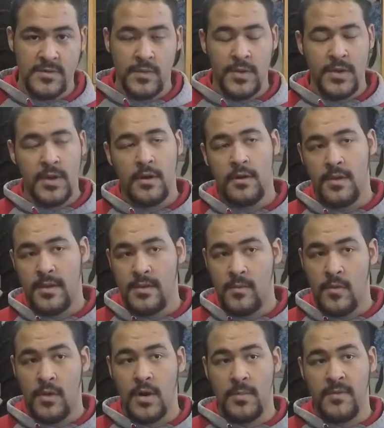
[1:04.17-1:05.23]
really early in the
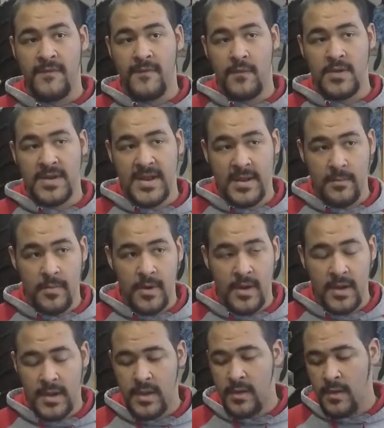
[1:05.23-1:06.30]
morning before
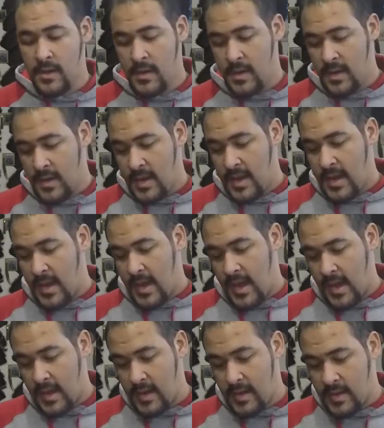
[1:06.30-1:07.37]
daybreak
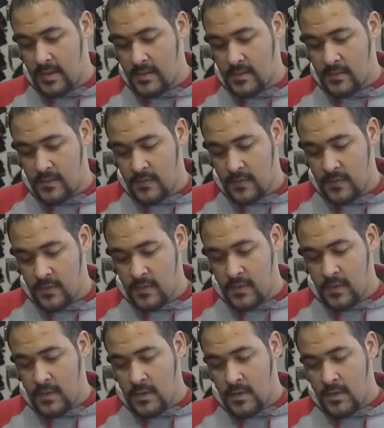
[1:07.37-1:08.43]
and
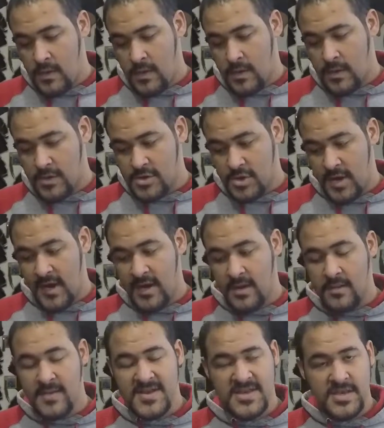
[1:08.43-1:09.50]
you're trying
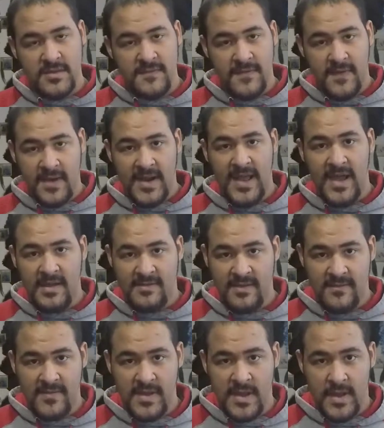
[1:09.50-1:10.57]
to listen for any
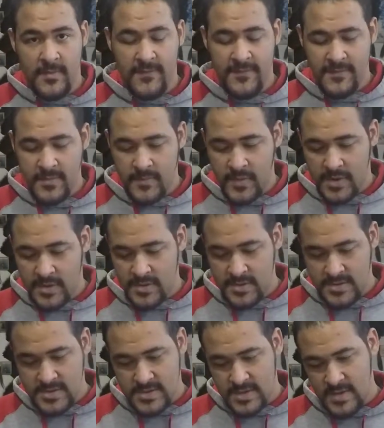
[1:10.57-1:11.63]
activity coming from the
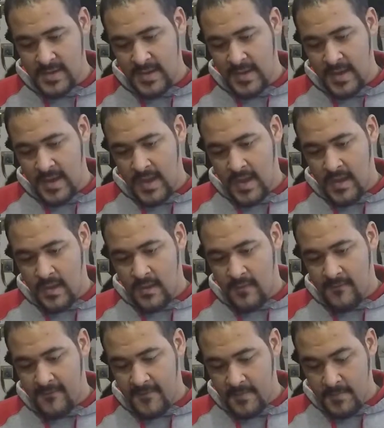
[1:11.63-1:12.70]
birds.
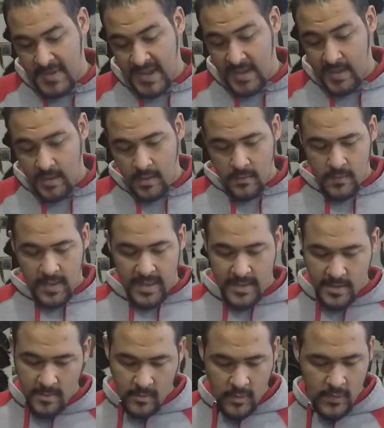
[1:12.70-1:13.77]
For me,
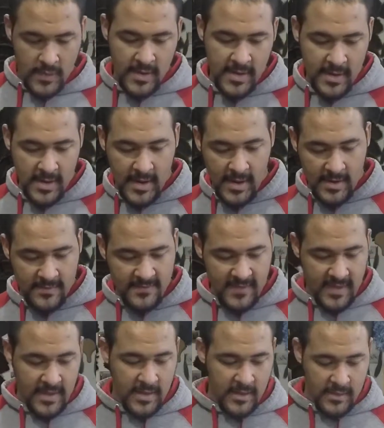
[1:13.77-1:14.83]
in the morning, I'll
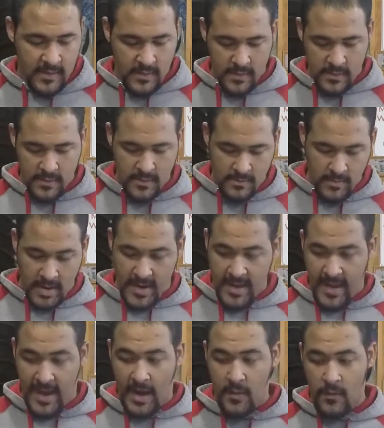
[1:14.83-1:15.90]
take my
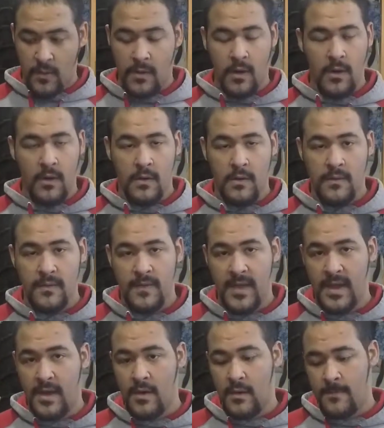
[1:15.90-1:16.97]
owl call.
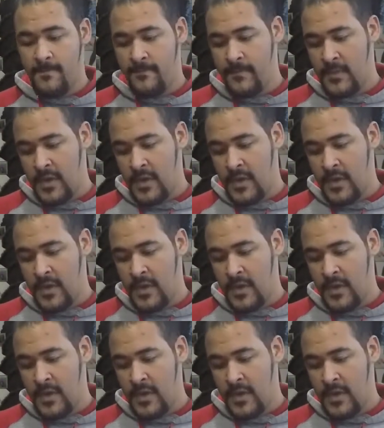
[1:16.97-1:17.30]
Now,